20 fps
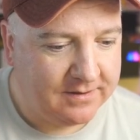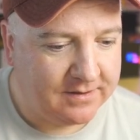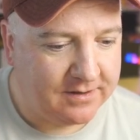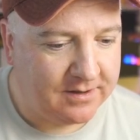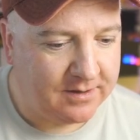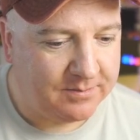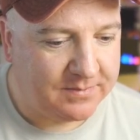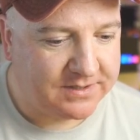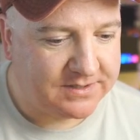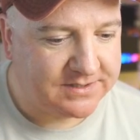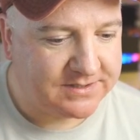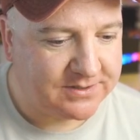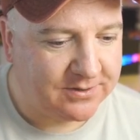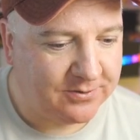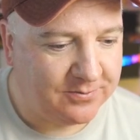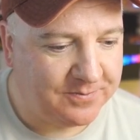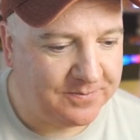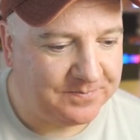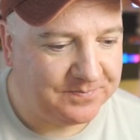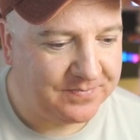Um,
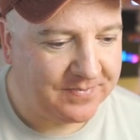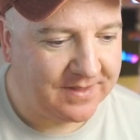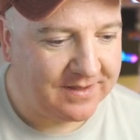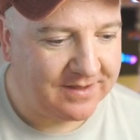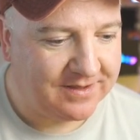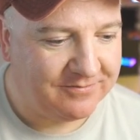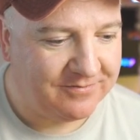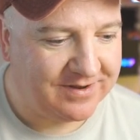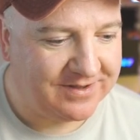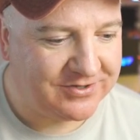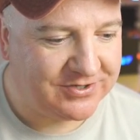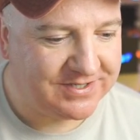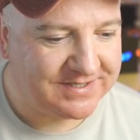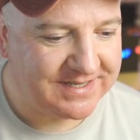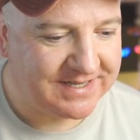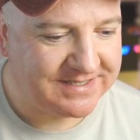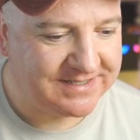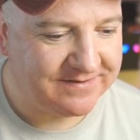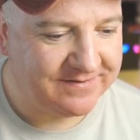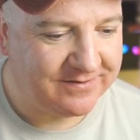so Richard
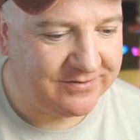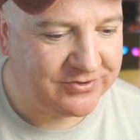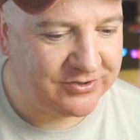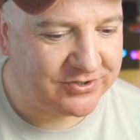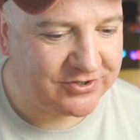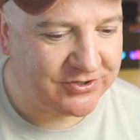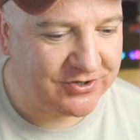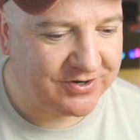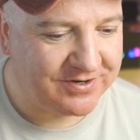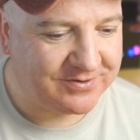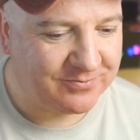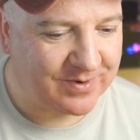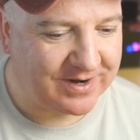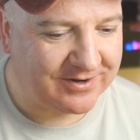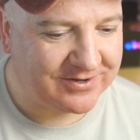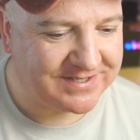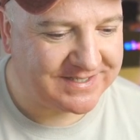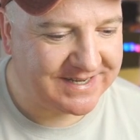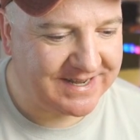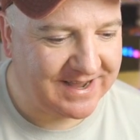says, if you just joined, why
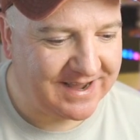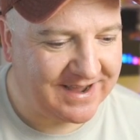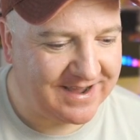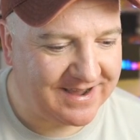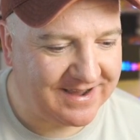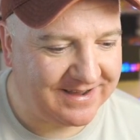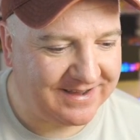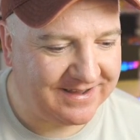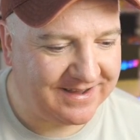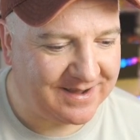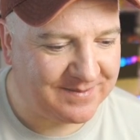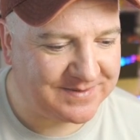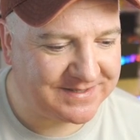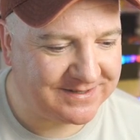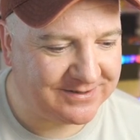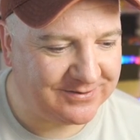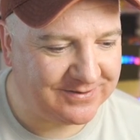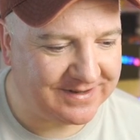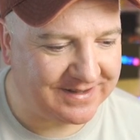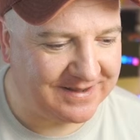not say hi?
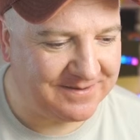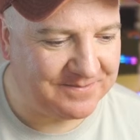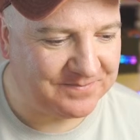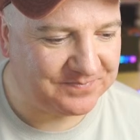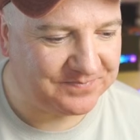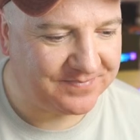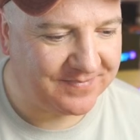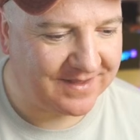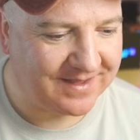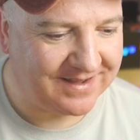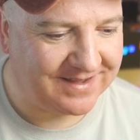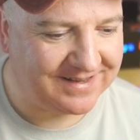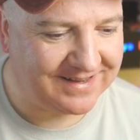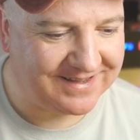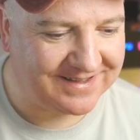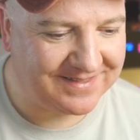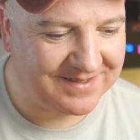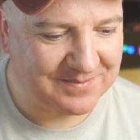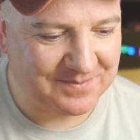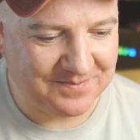Absolutely.
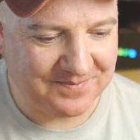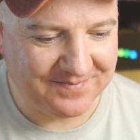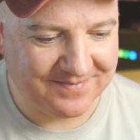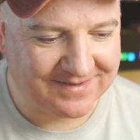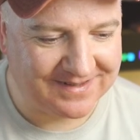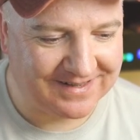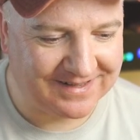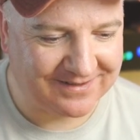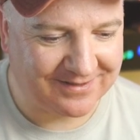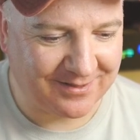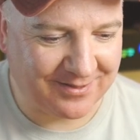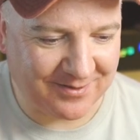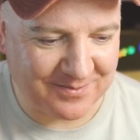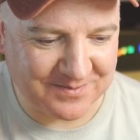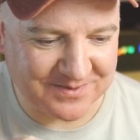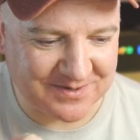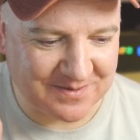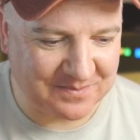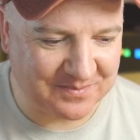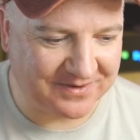Click the click the
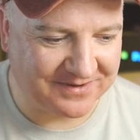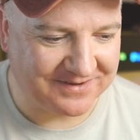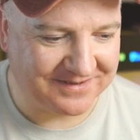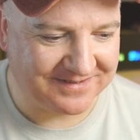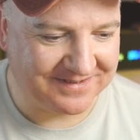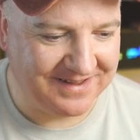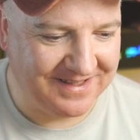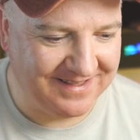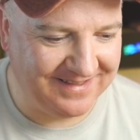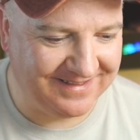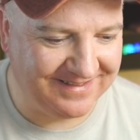thumbs up button.